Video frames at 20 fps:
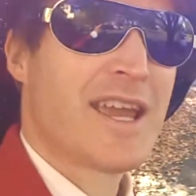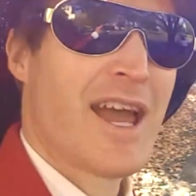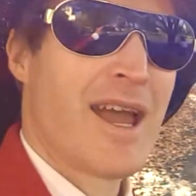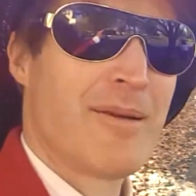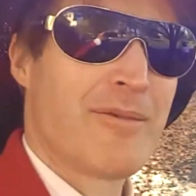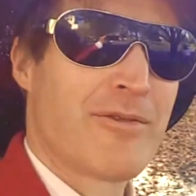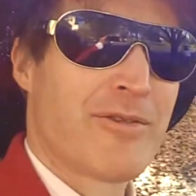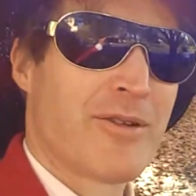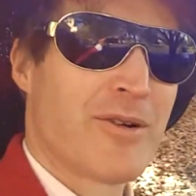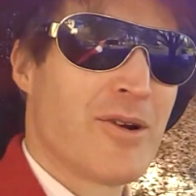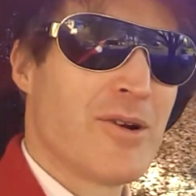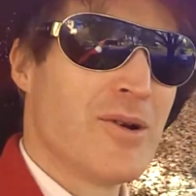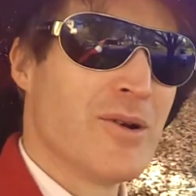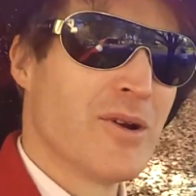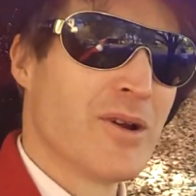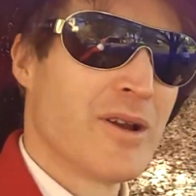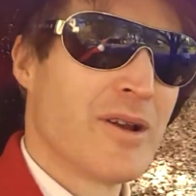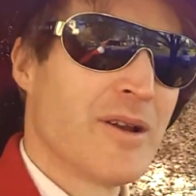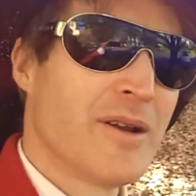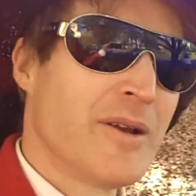came through.
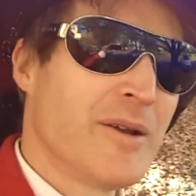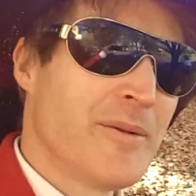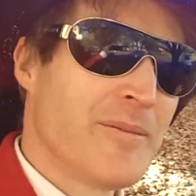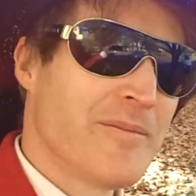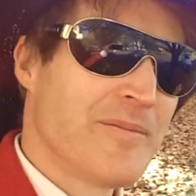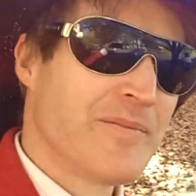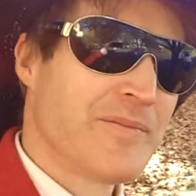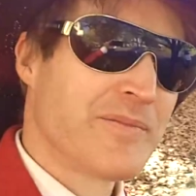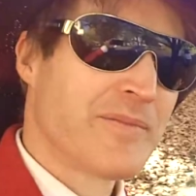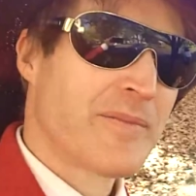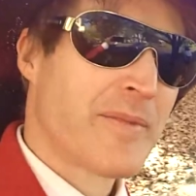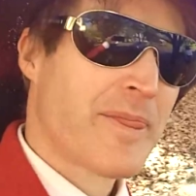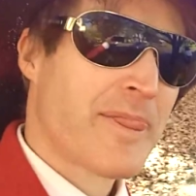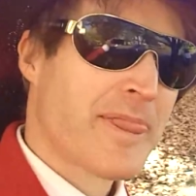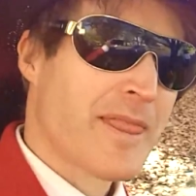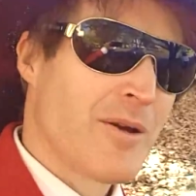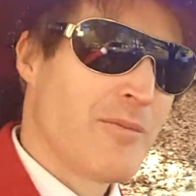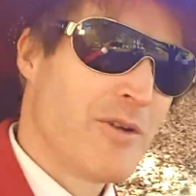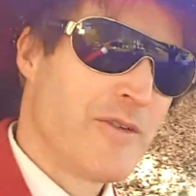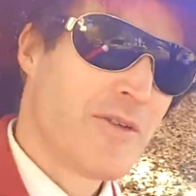
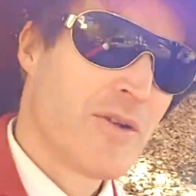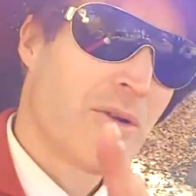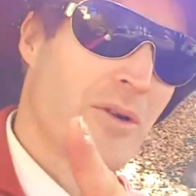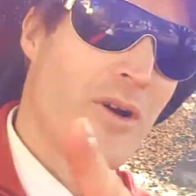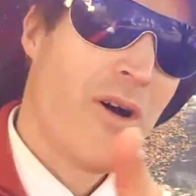And with your